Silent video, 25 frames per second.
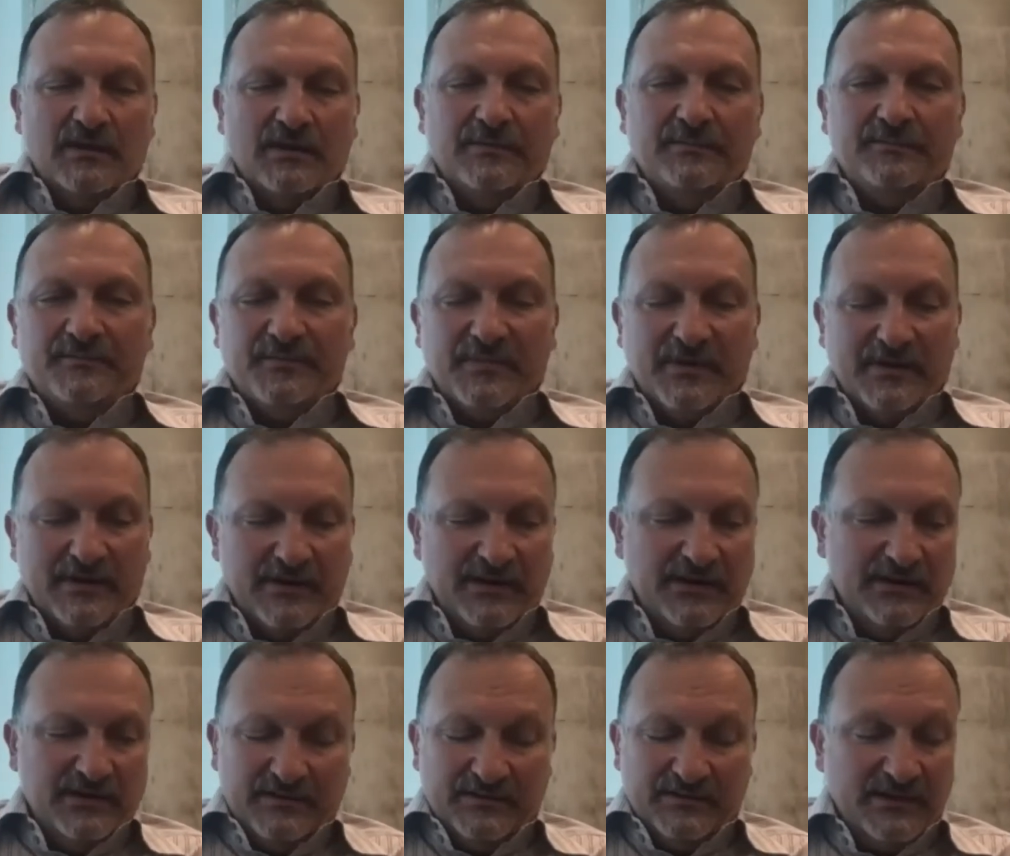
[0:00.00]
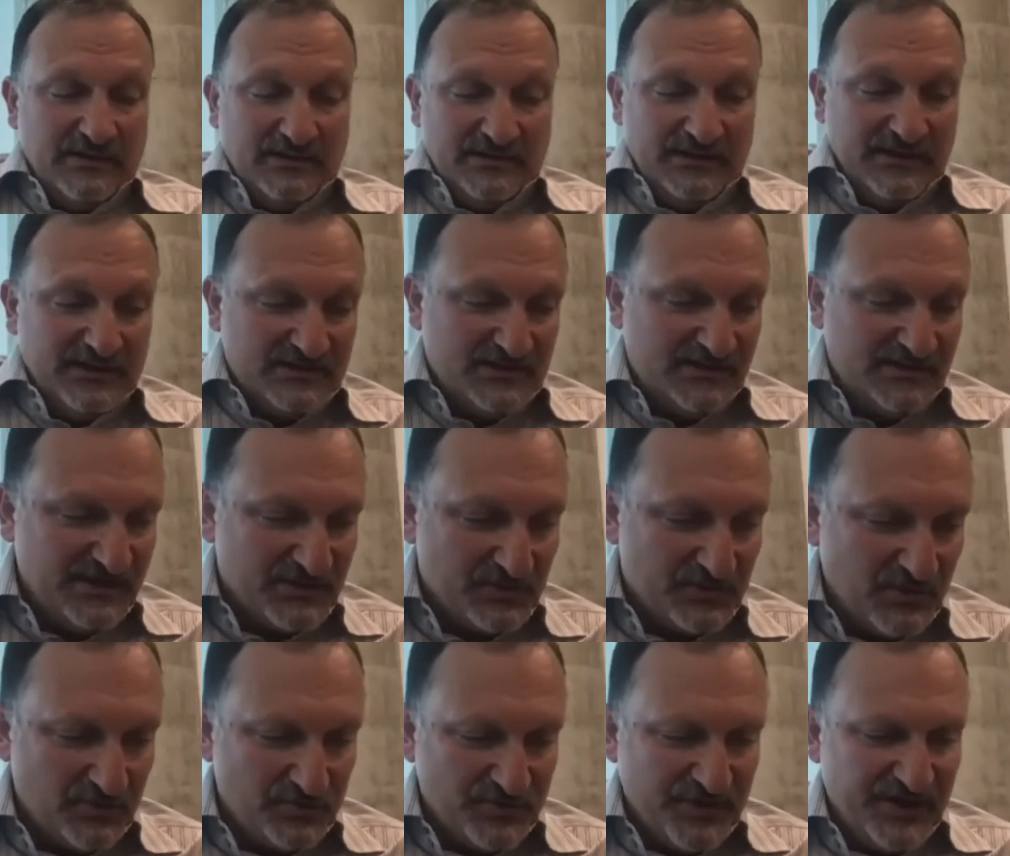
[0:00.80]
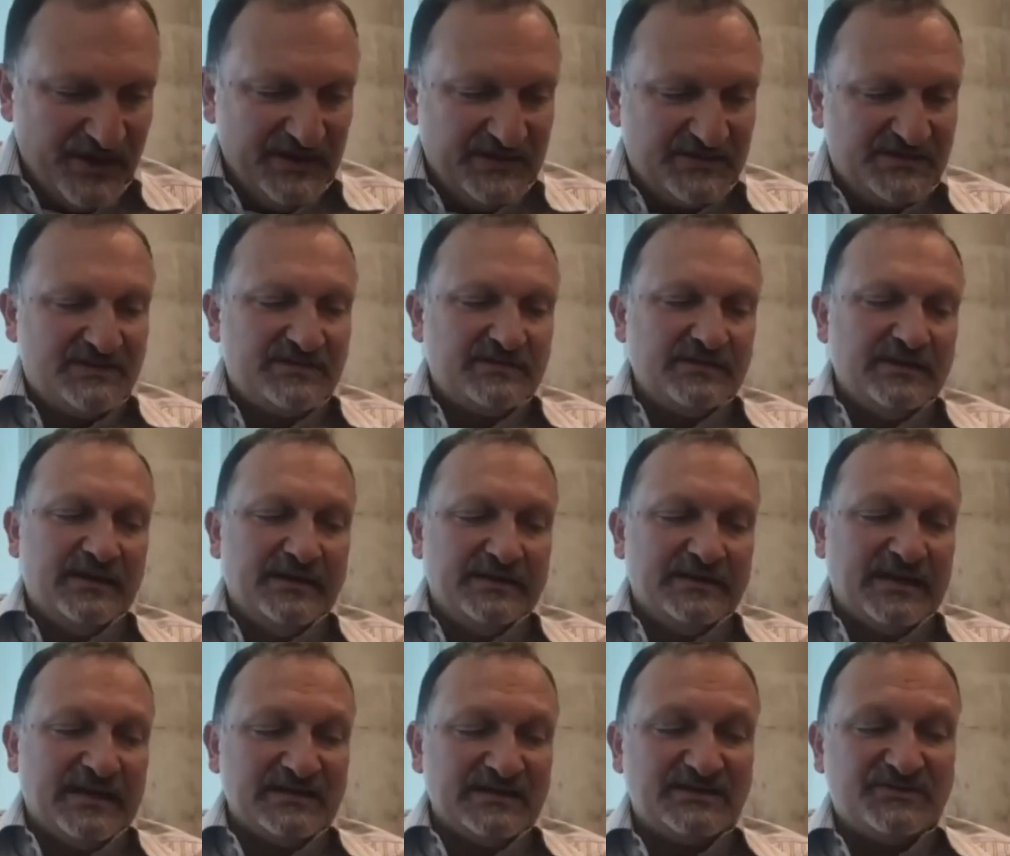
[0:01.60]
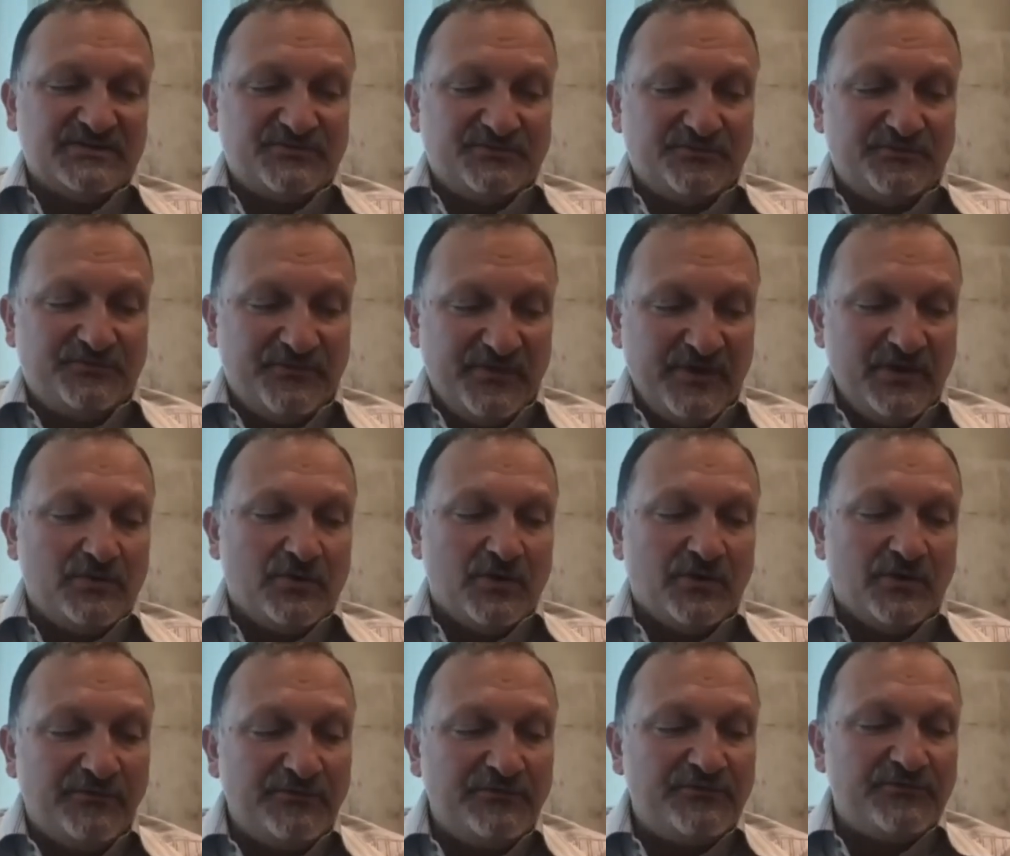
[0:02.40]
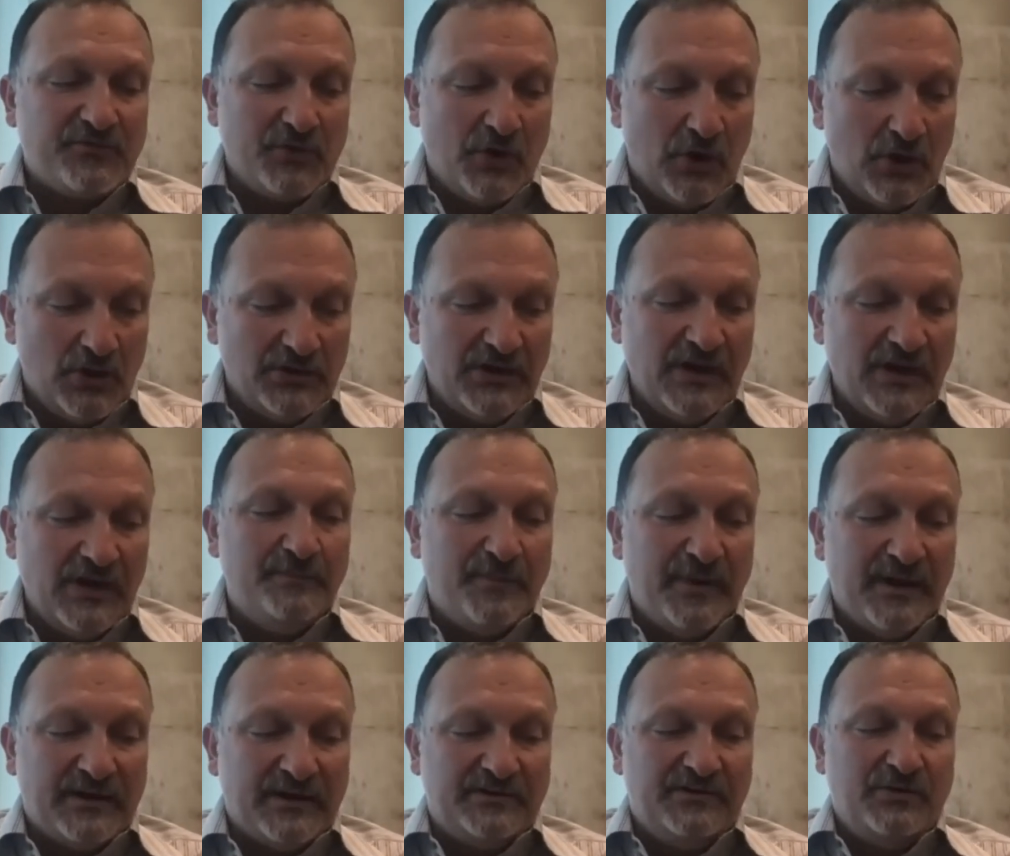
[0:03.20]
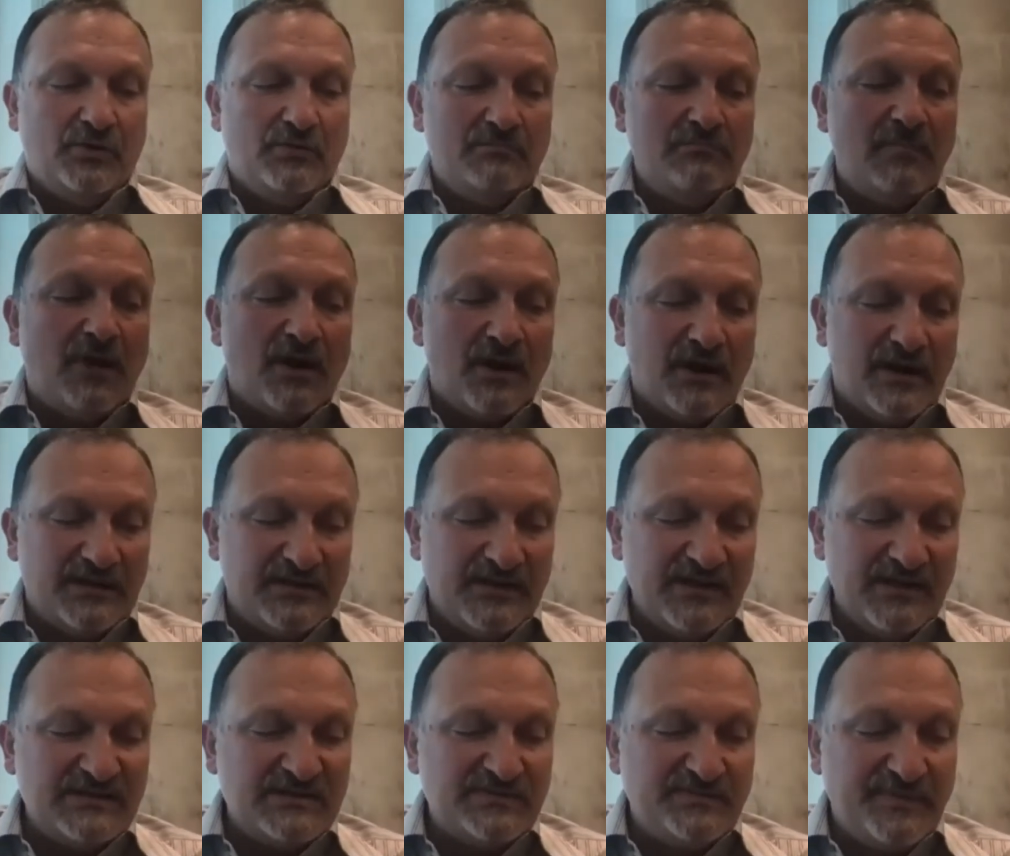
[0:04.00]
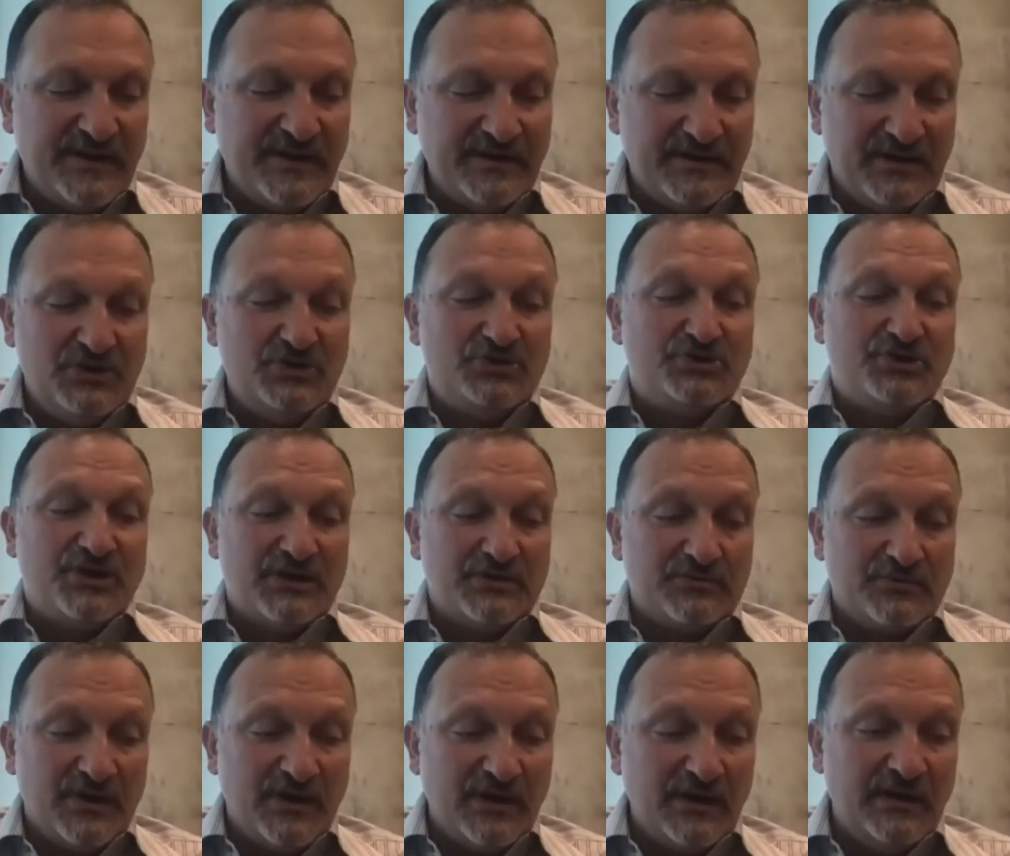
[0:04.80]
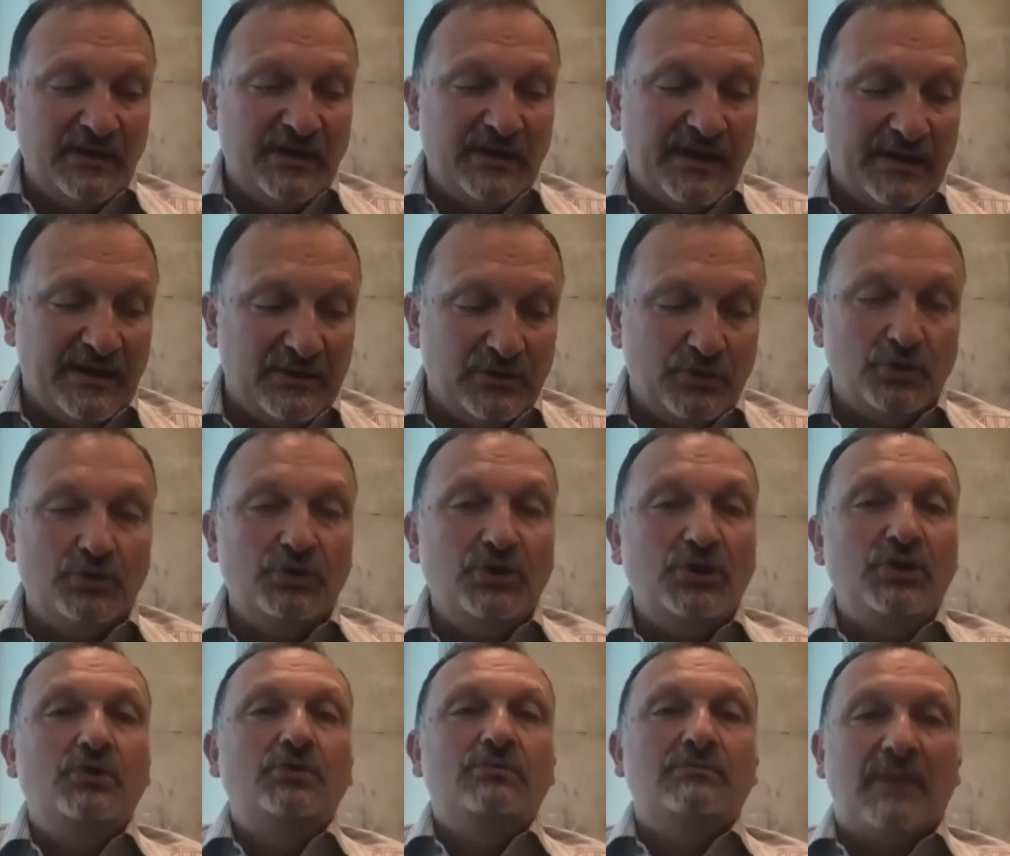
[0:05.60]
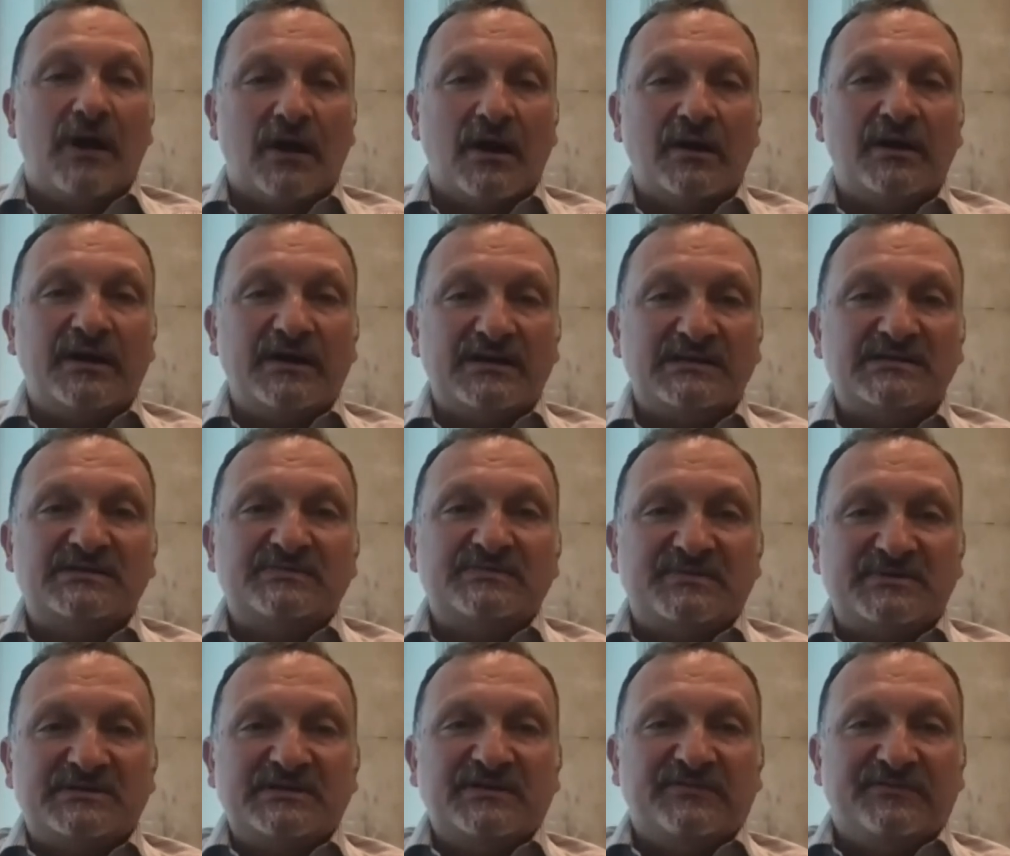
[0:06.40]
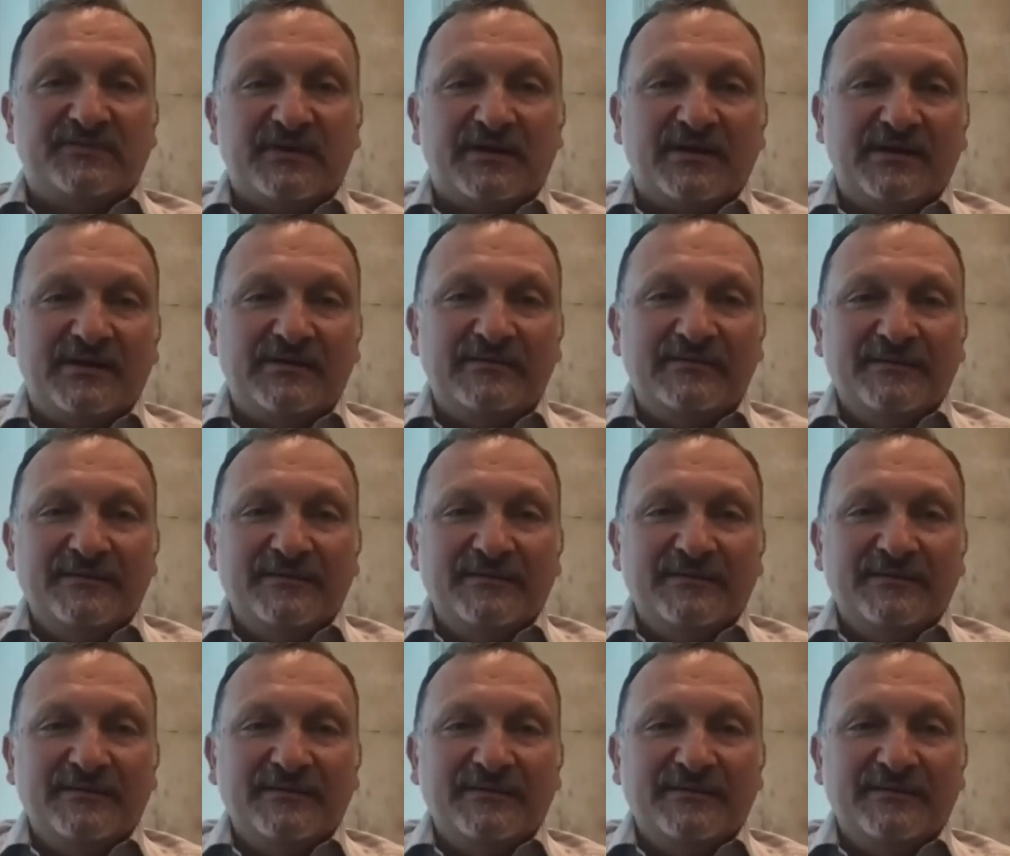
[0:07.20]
This one reads: does fear of fraud impact your marketing spend in general and on new markets specifically?